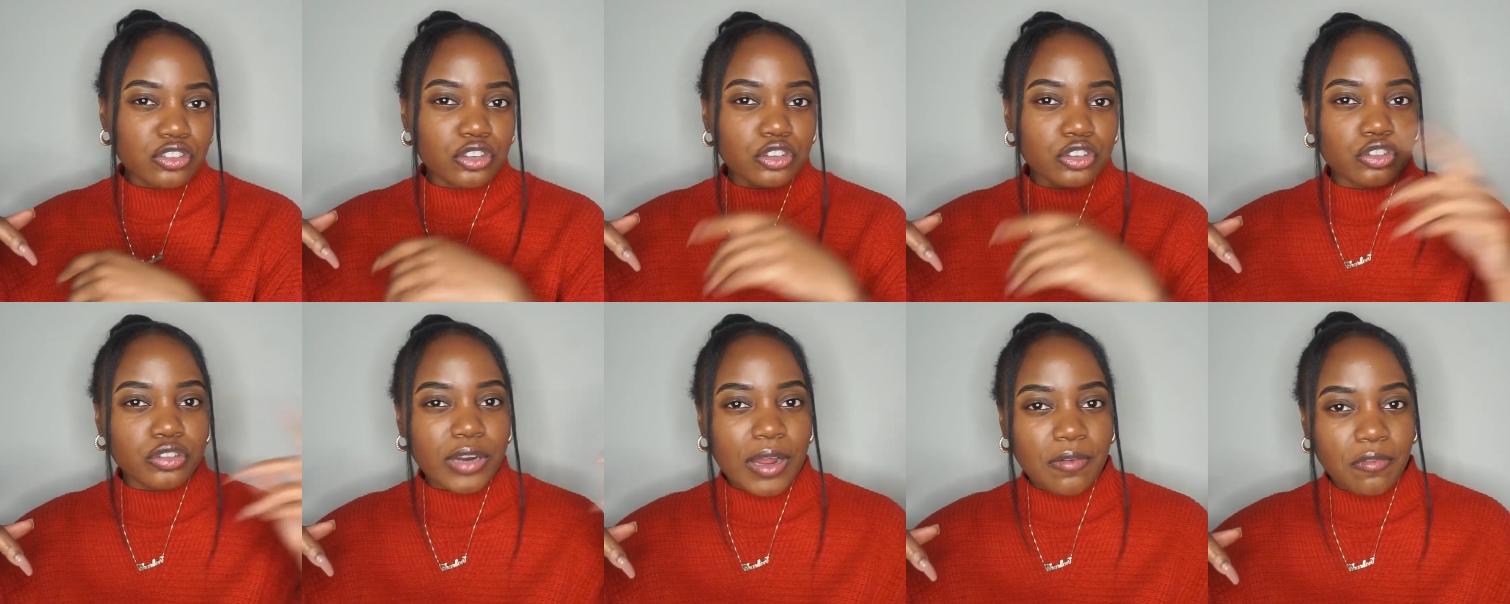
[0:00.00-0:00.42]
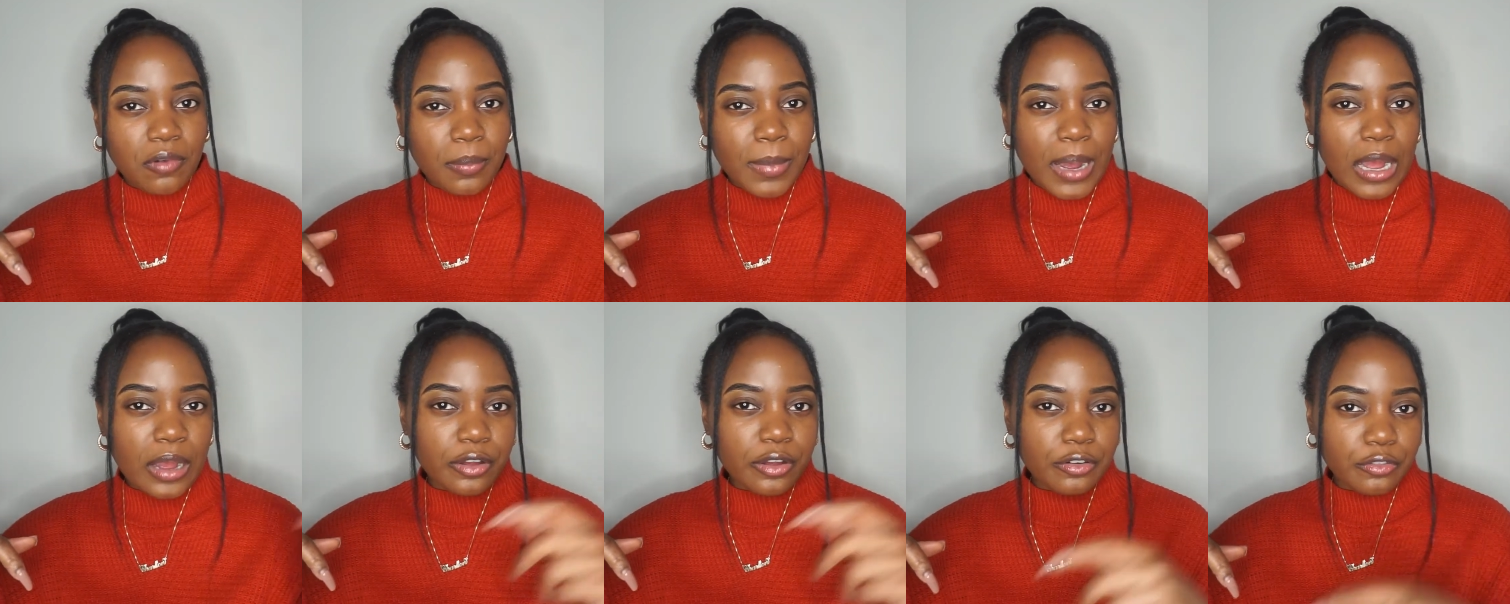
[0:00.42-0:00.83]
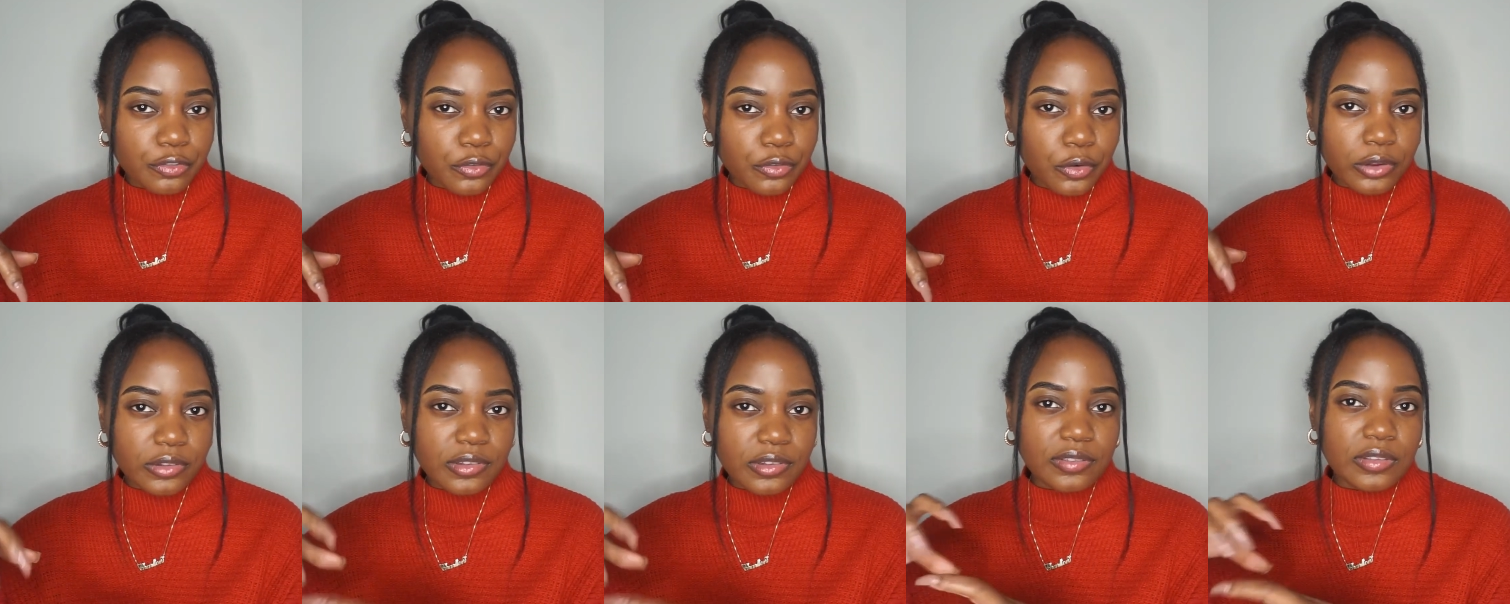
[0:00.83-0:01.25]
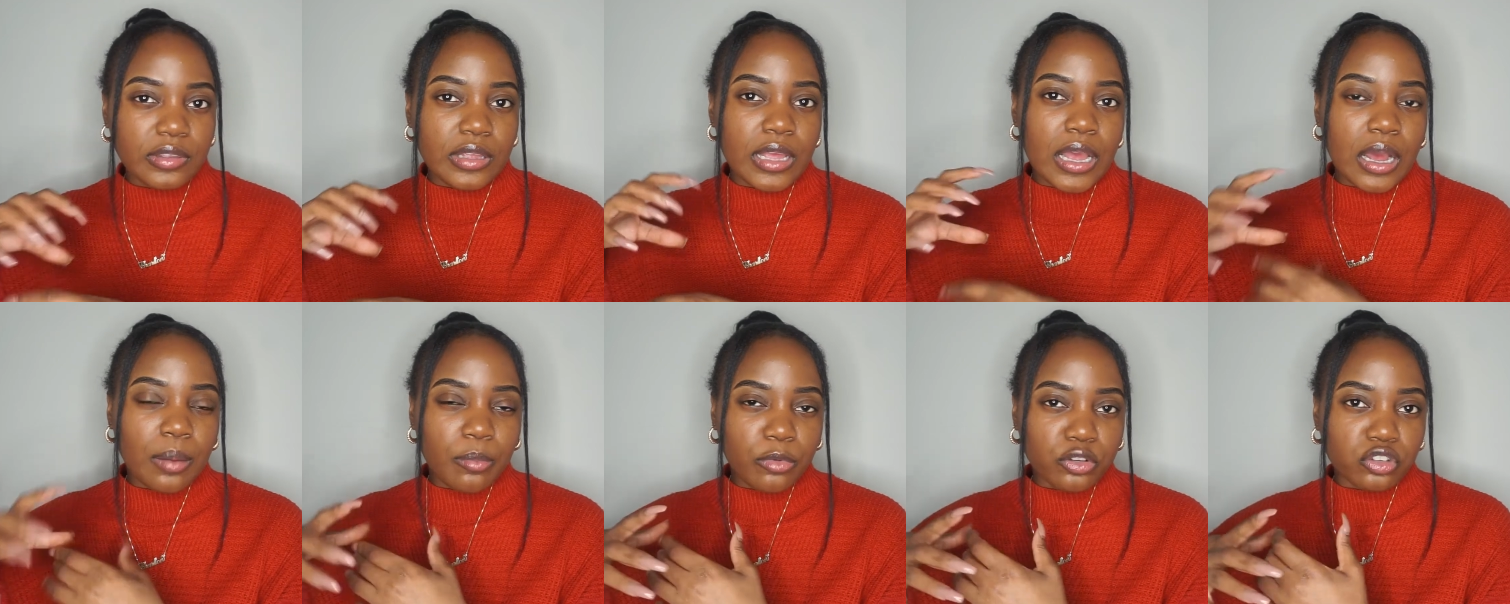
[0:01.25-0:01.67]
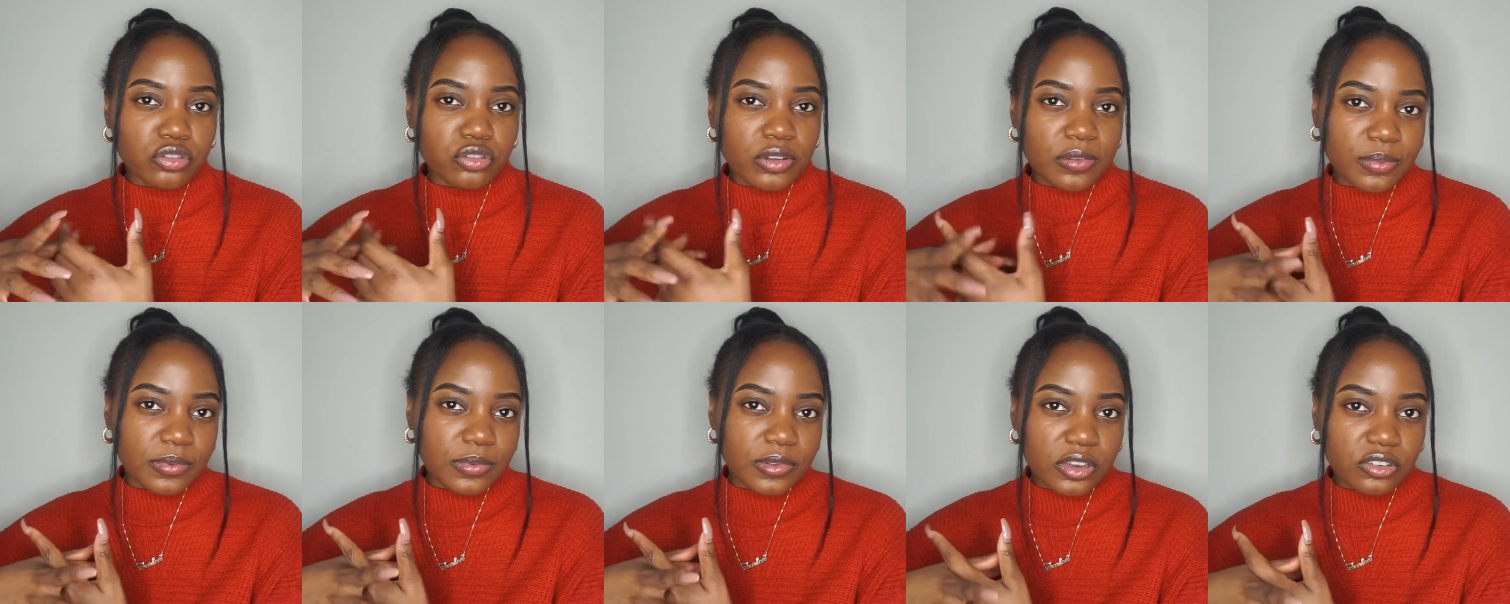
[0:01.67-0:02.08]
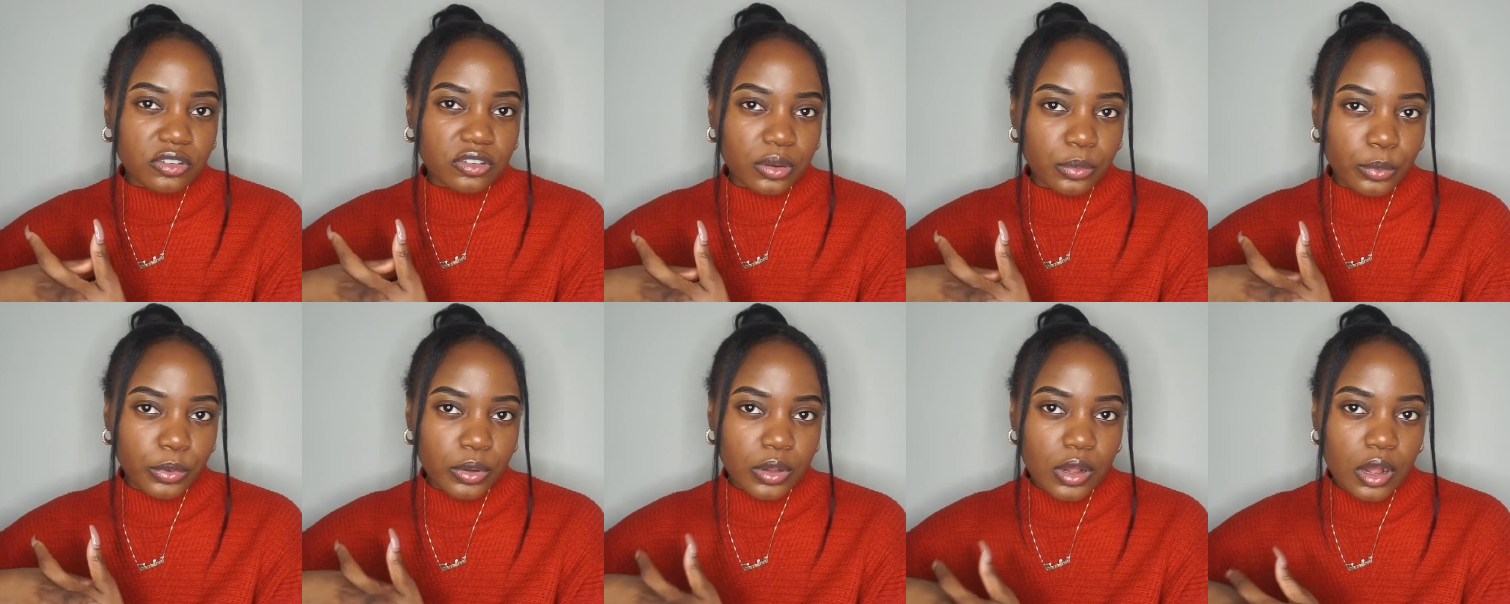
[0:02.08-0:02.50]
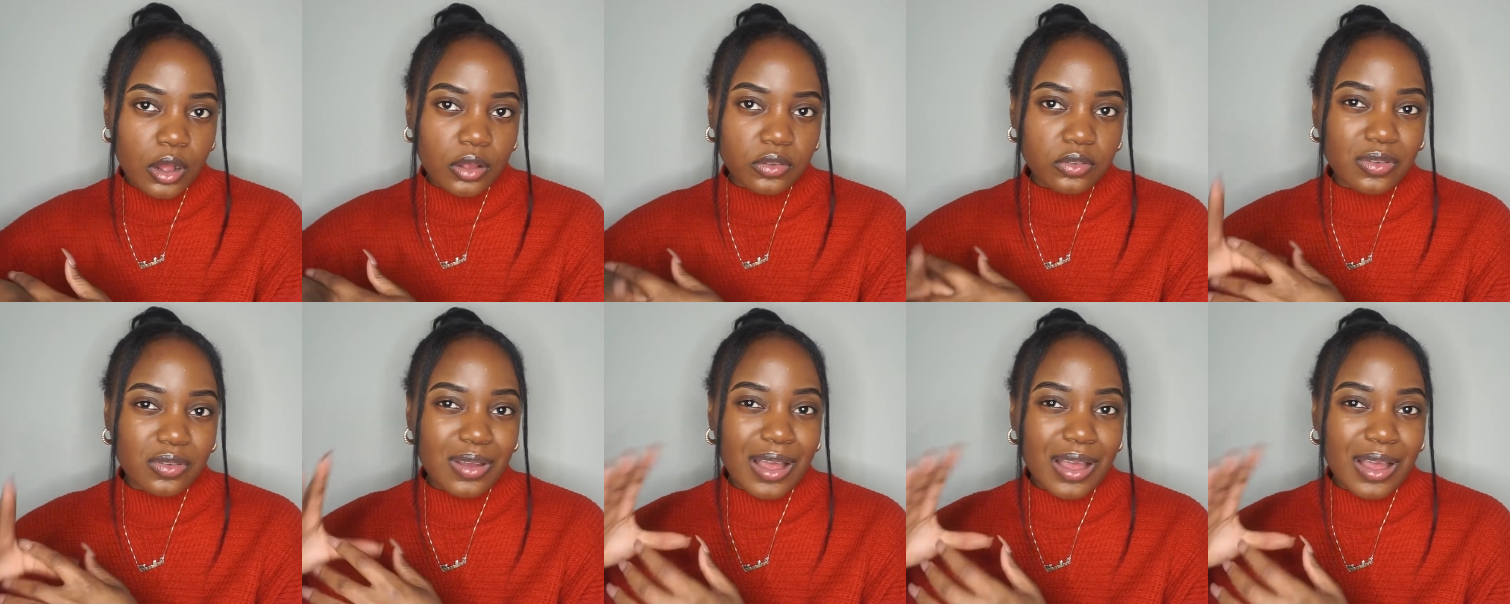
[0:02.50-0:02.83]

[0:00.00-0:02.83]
to travel back and forth to see how much transportation will cost.